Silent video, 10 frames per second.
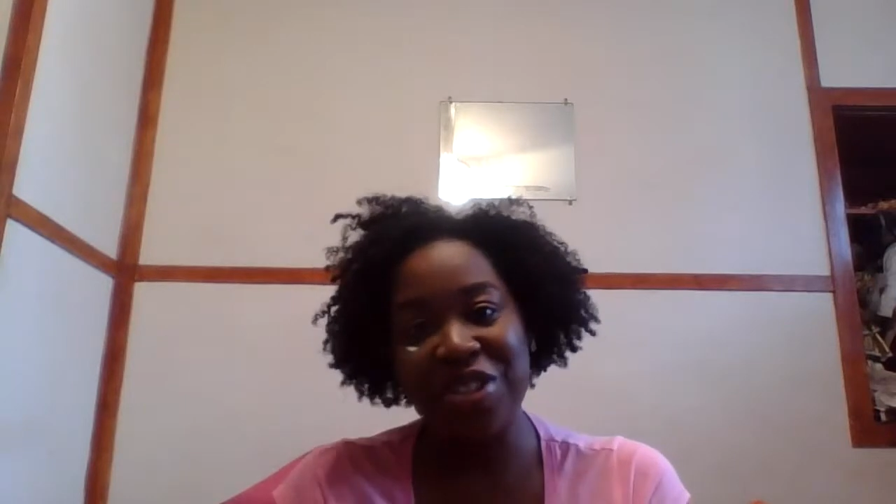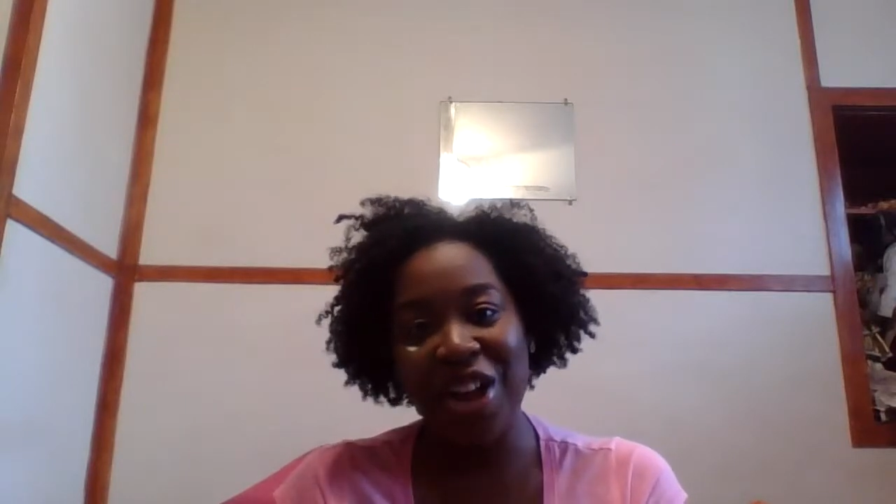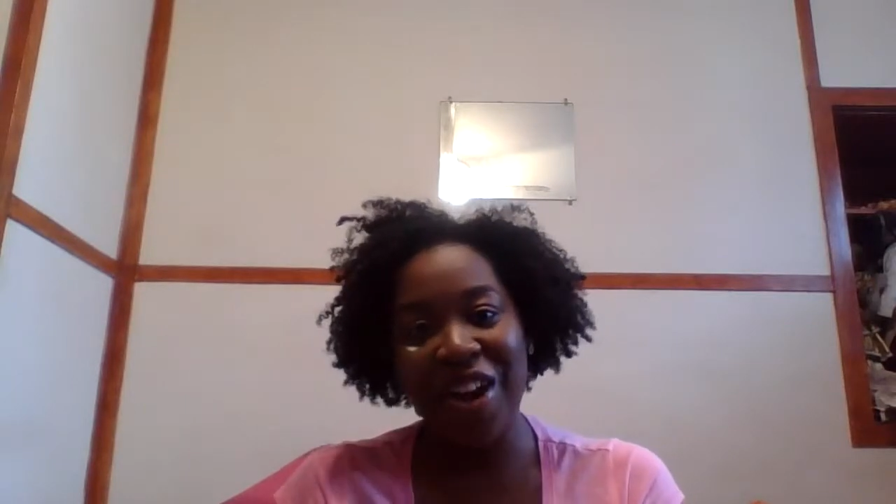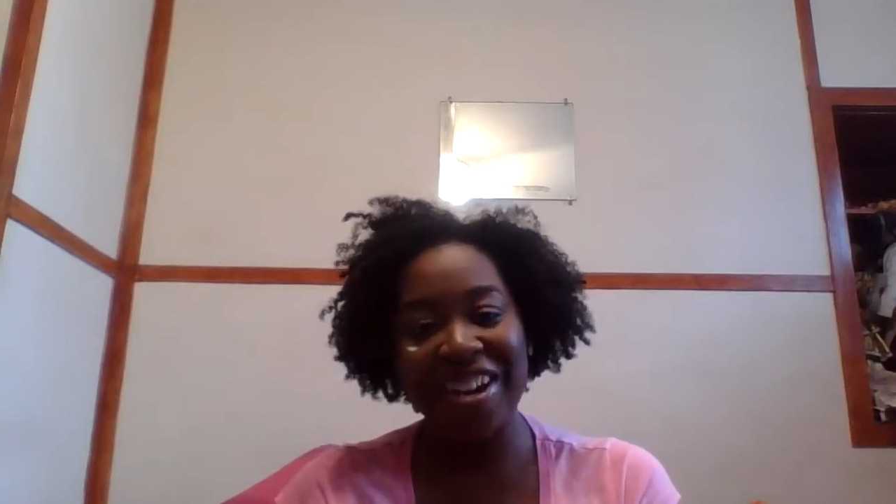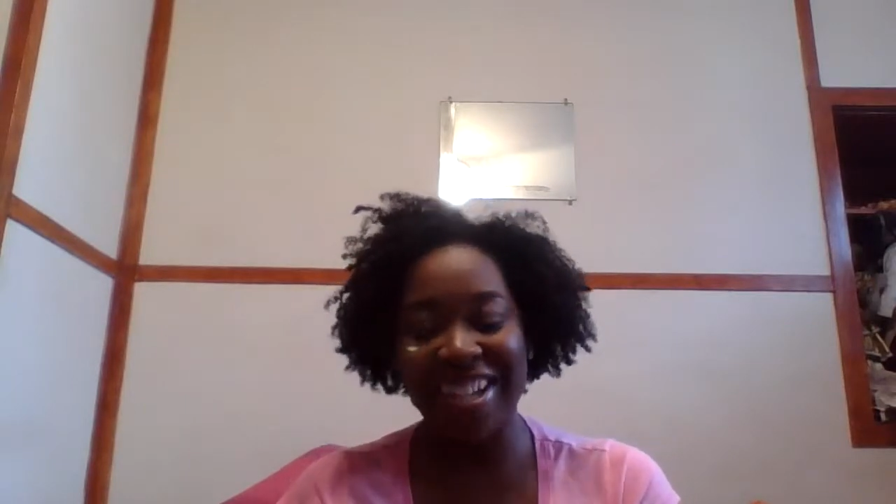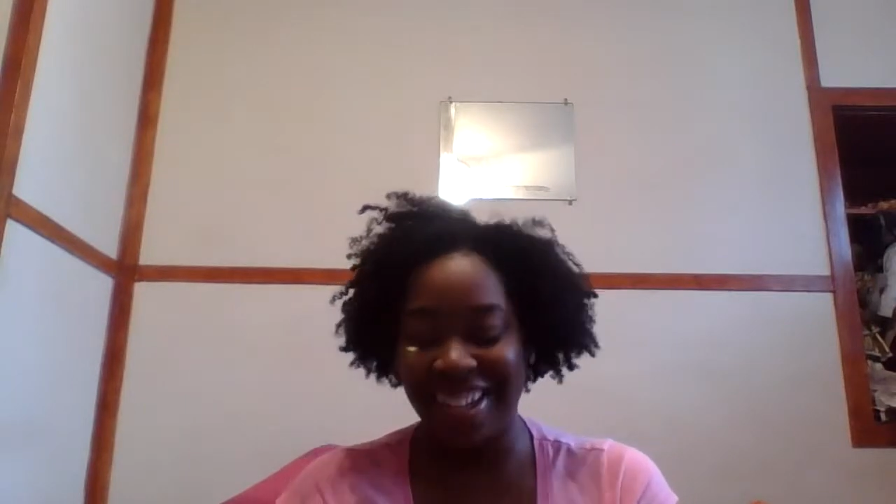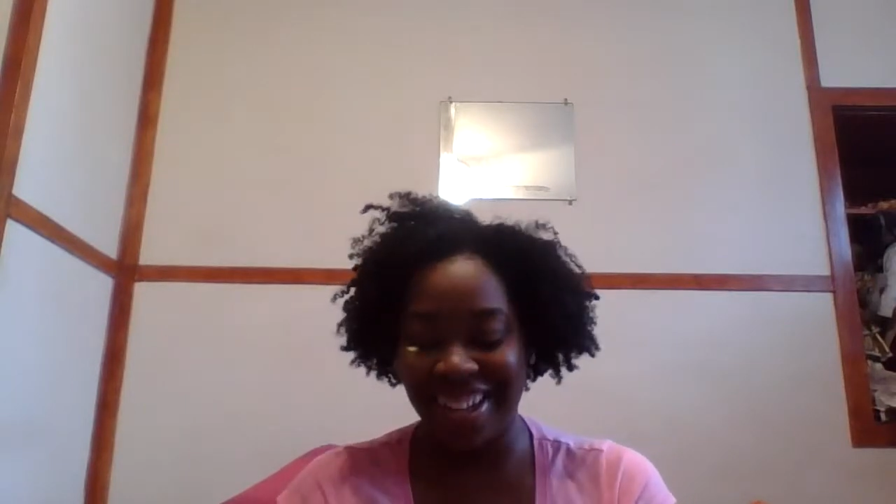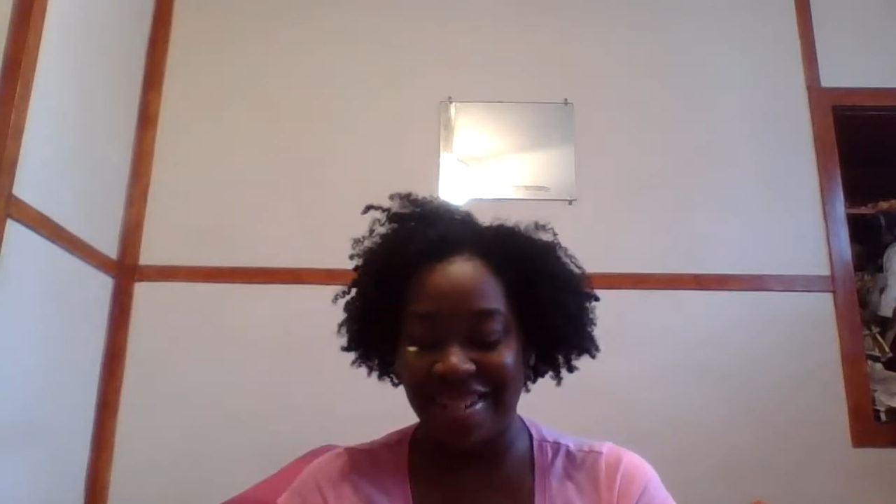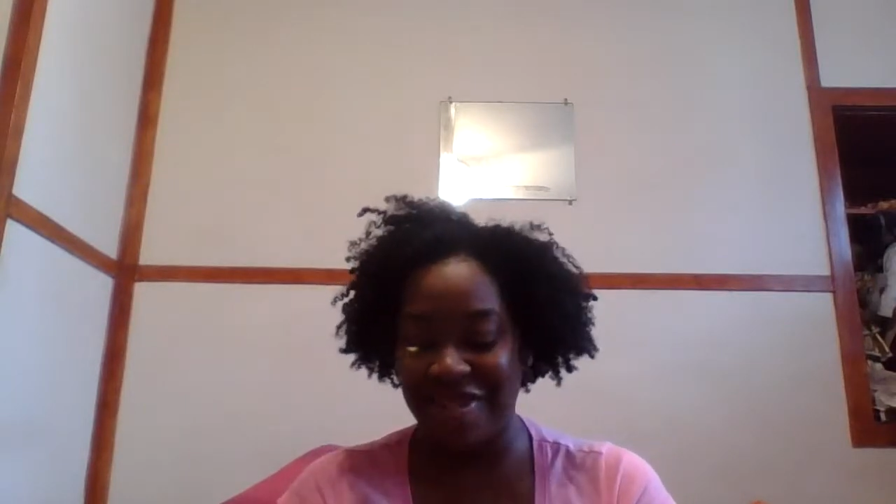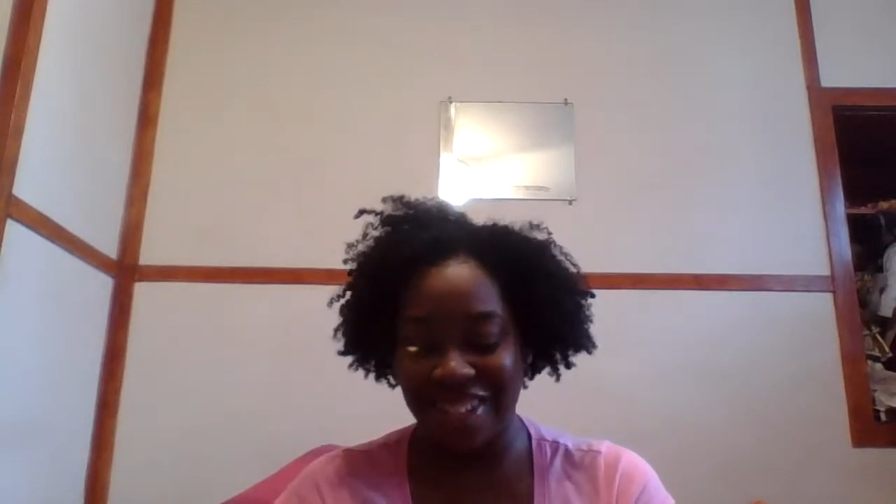Sorry
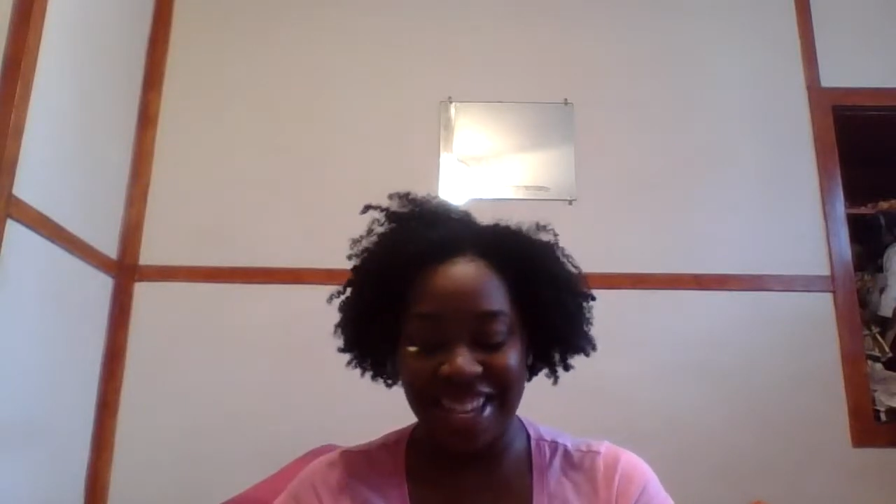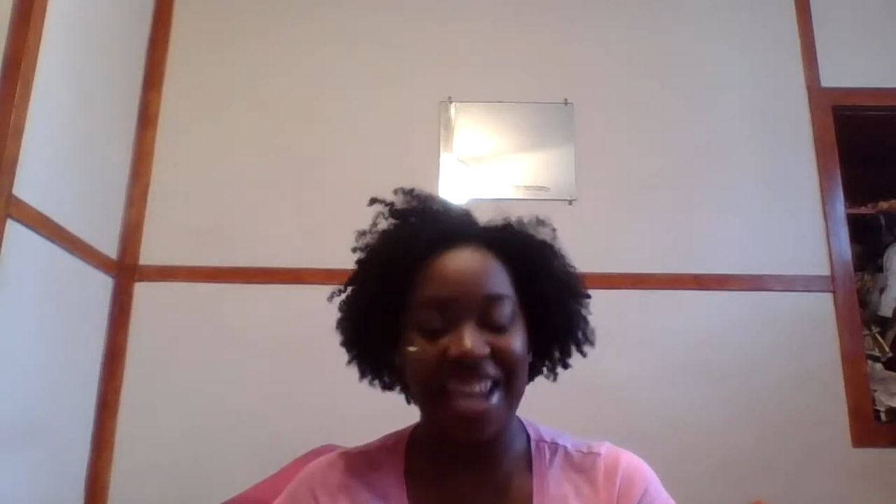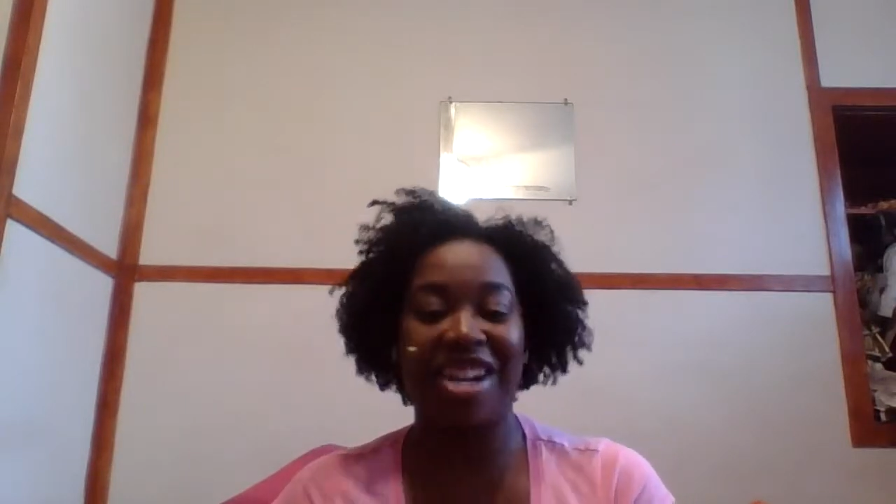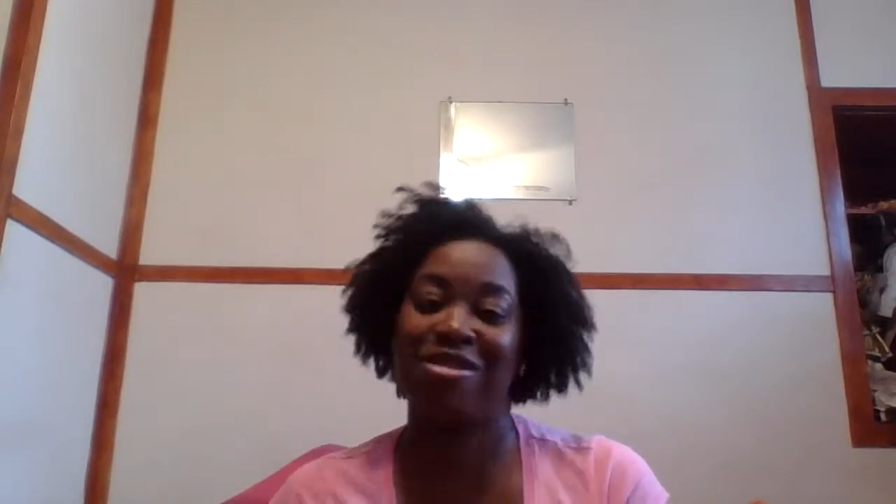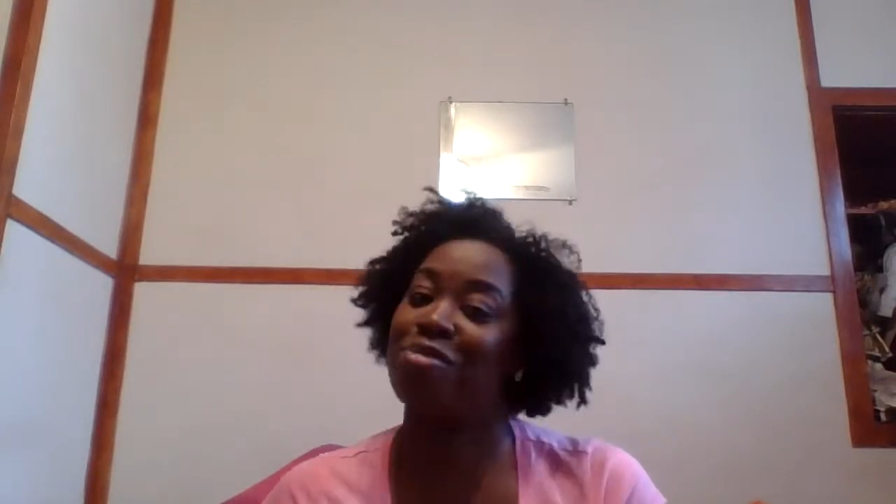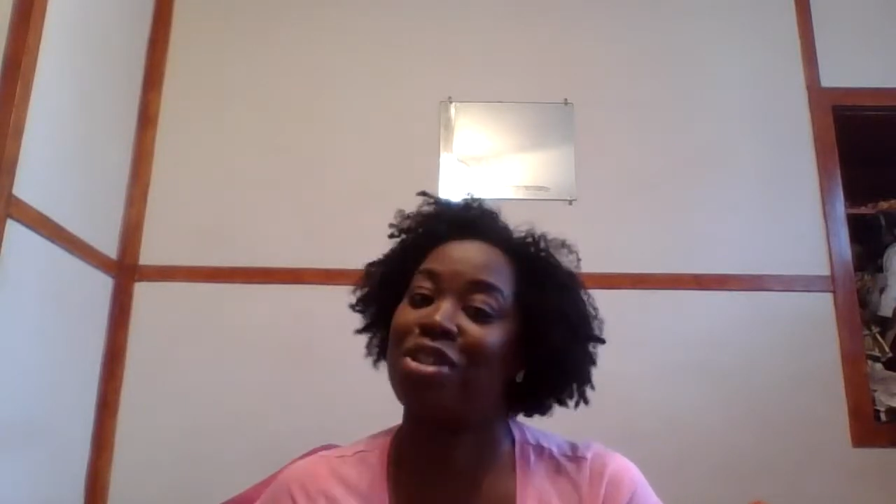for taking up so